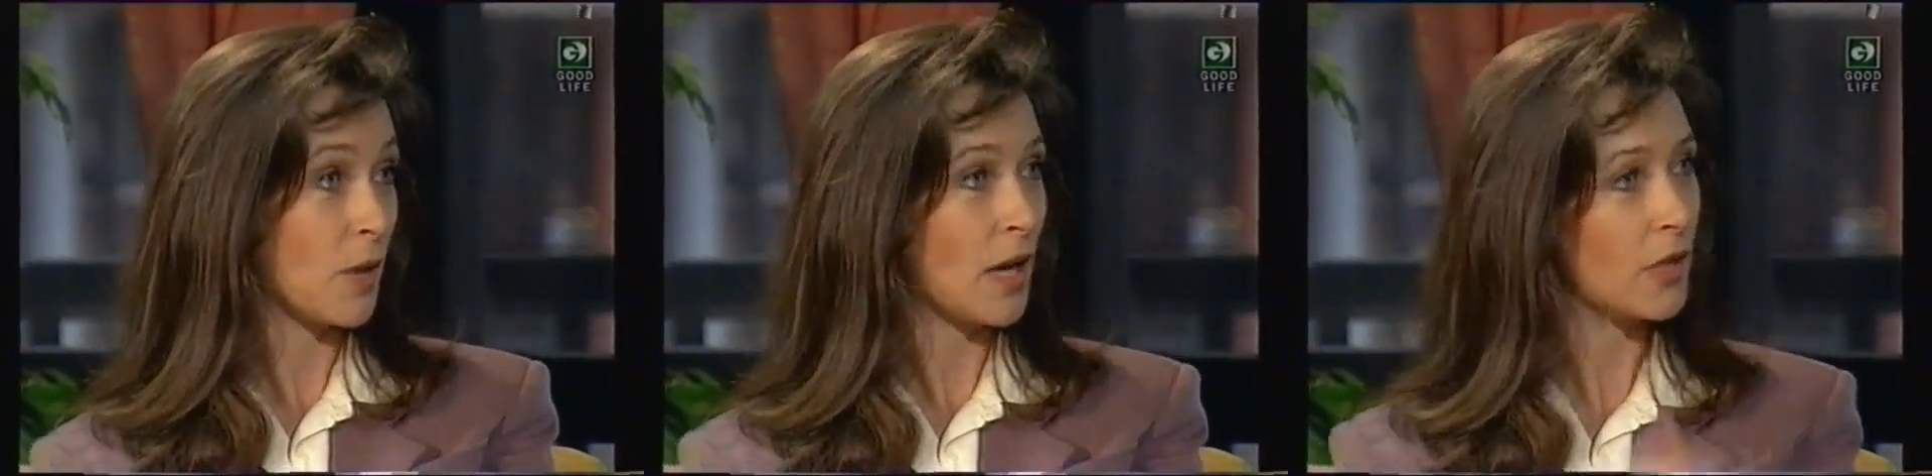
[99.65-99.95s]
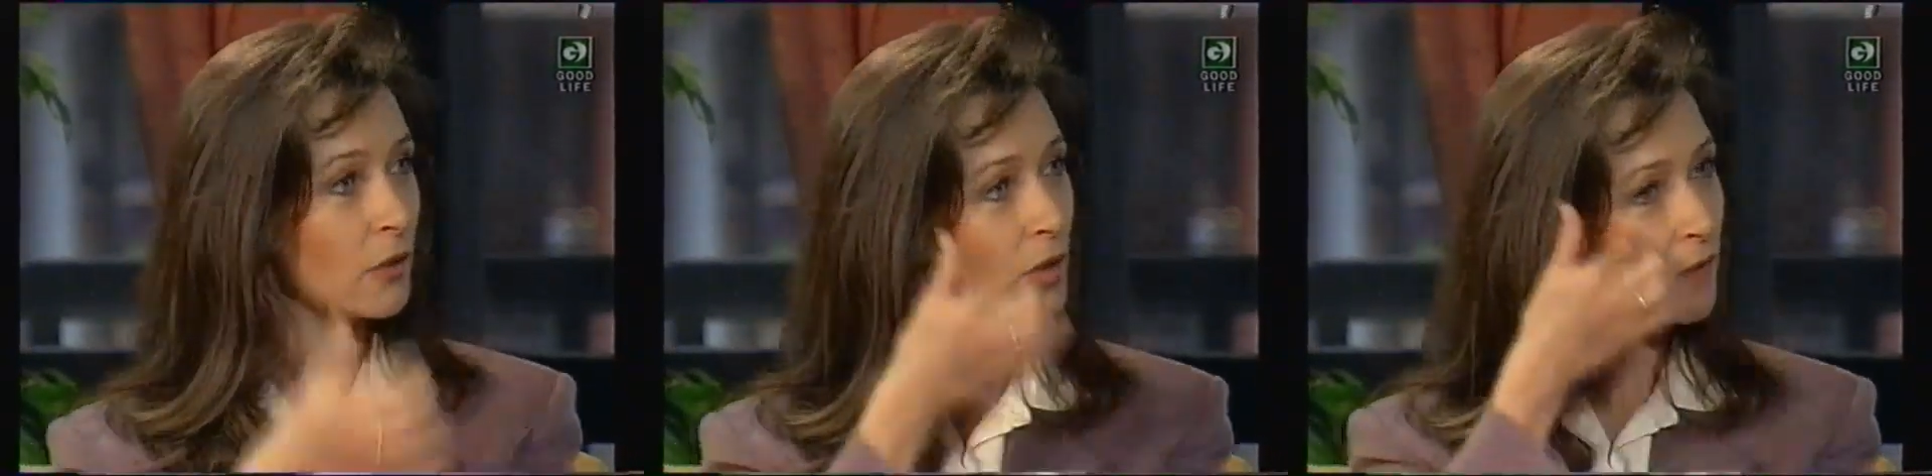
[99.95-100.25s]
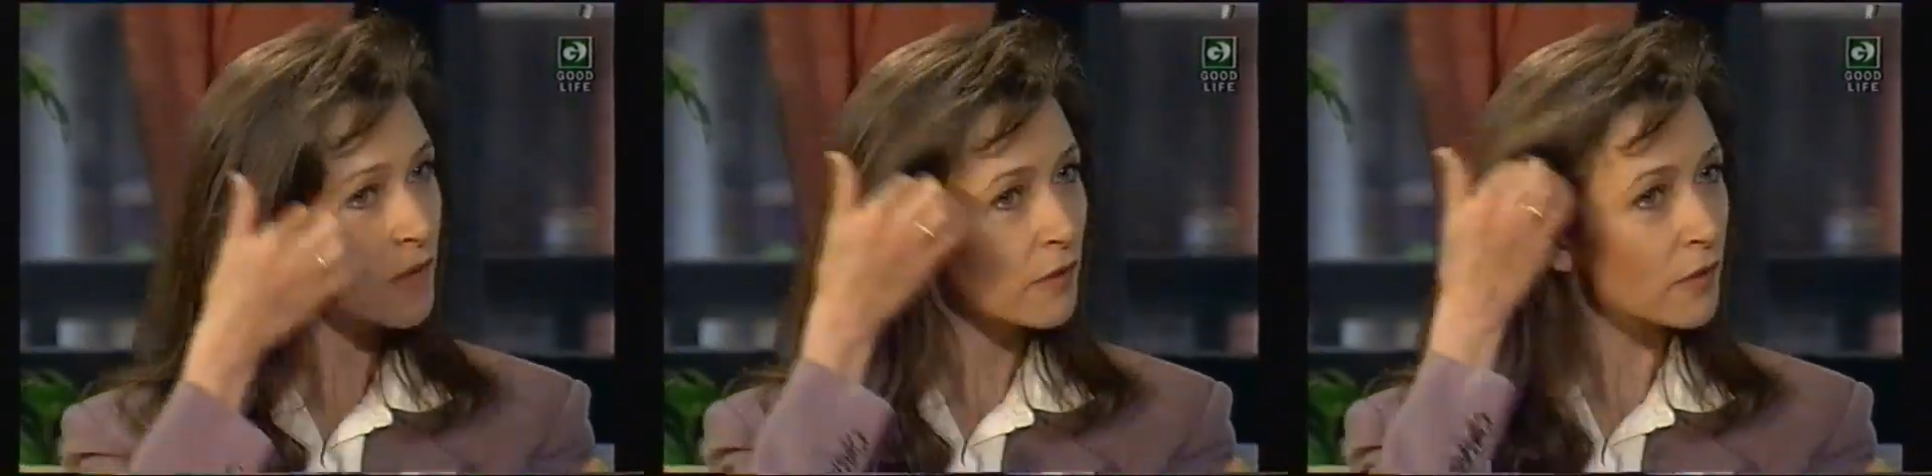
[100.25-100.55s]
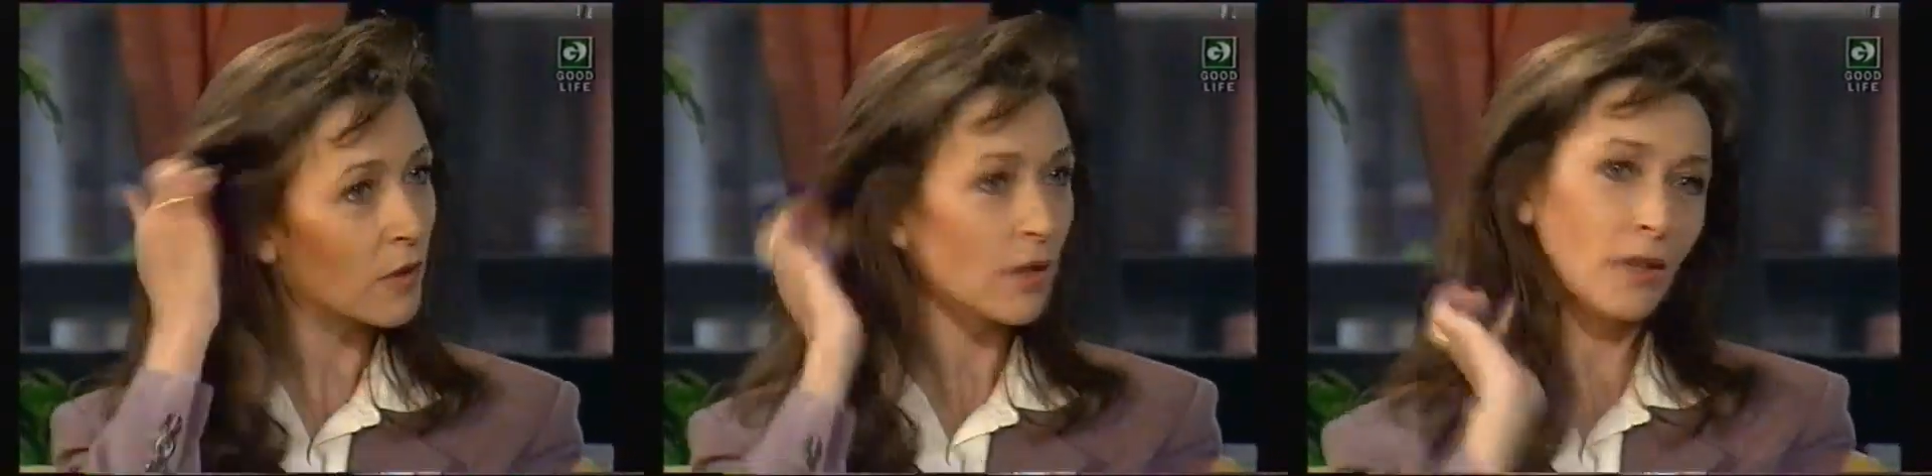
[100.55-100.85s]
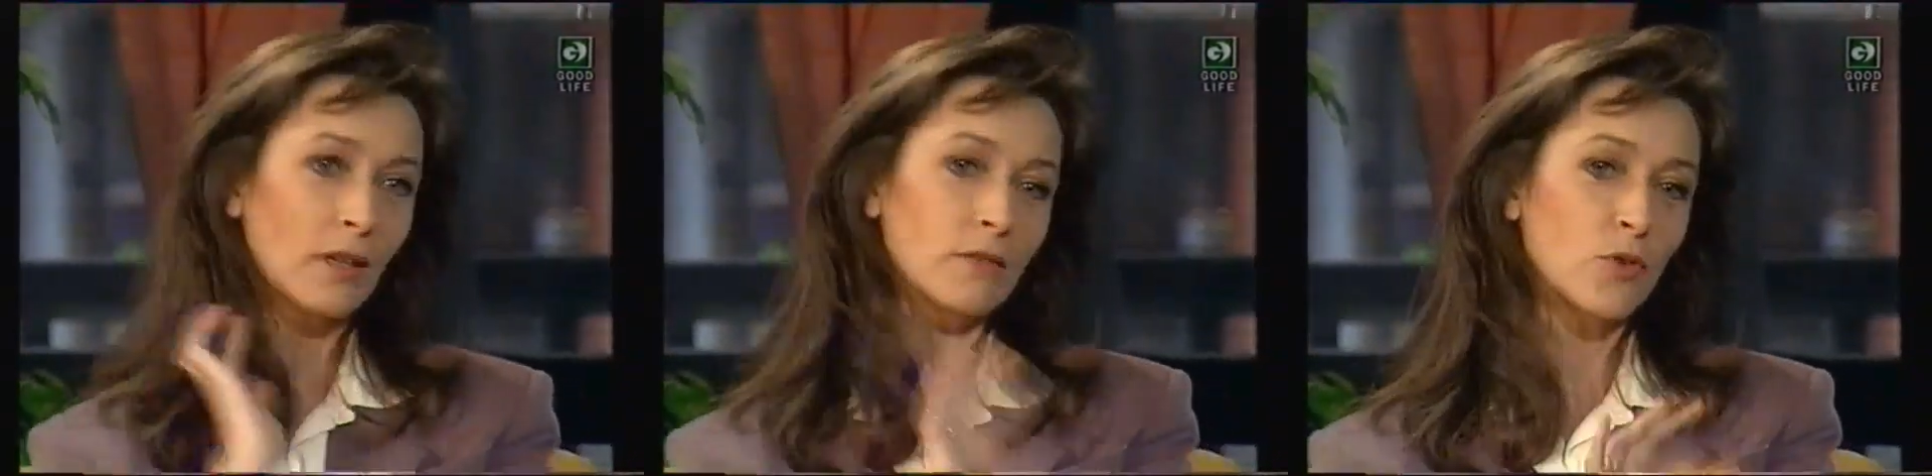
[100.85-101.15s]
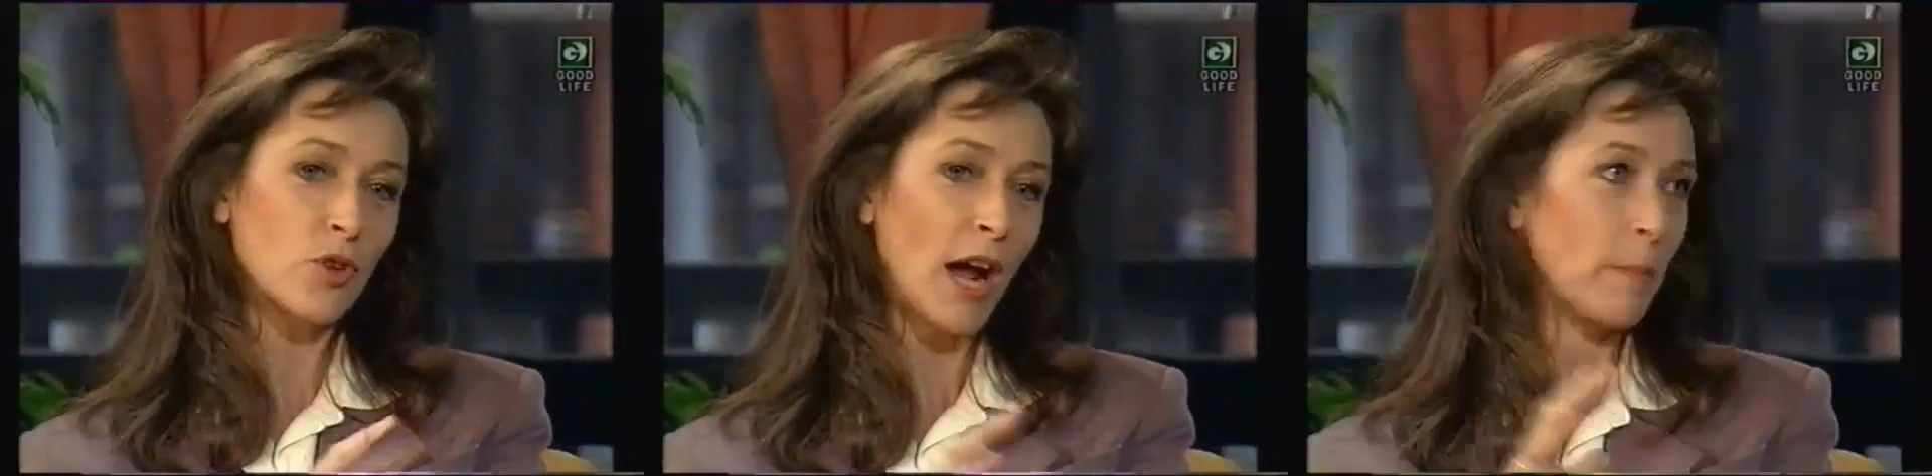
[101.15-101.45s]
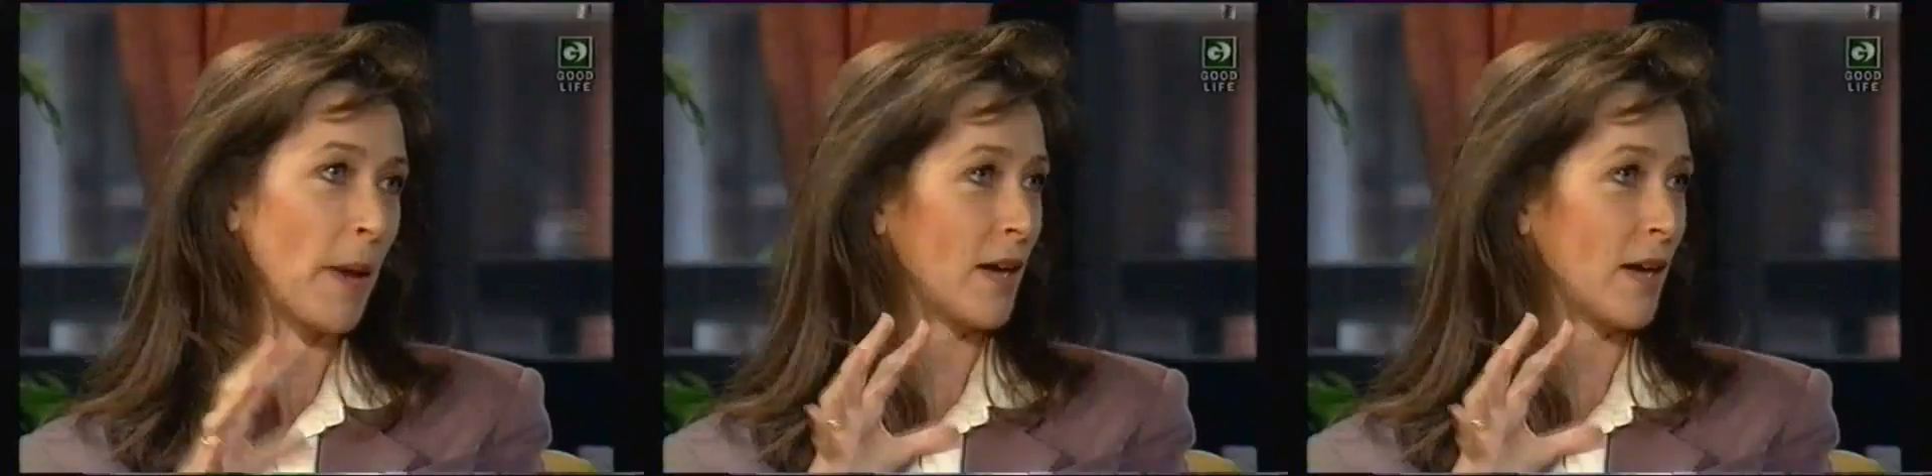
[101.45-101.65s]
So, I, you know, if, if there are little dry